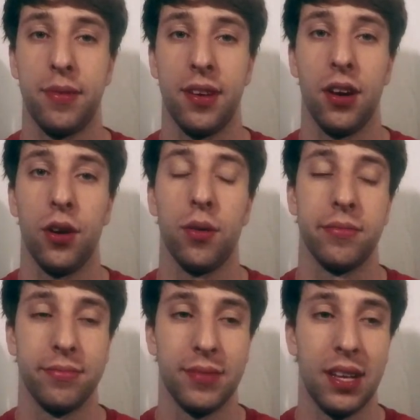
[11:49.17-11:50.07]
to
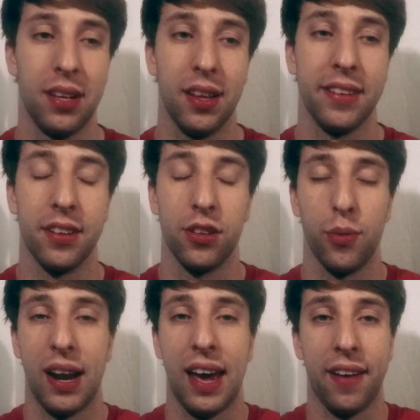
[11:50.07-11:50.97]
listen to
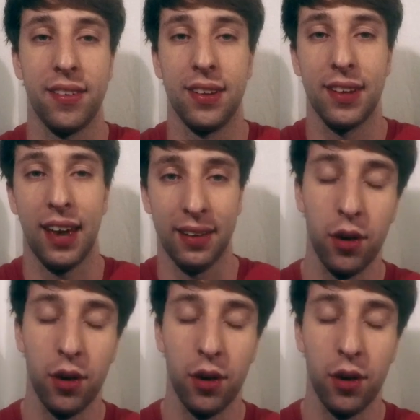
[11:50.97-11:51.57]
what I had to say.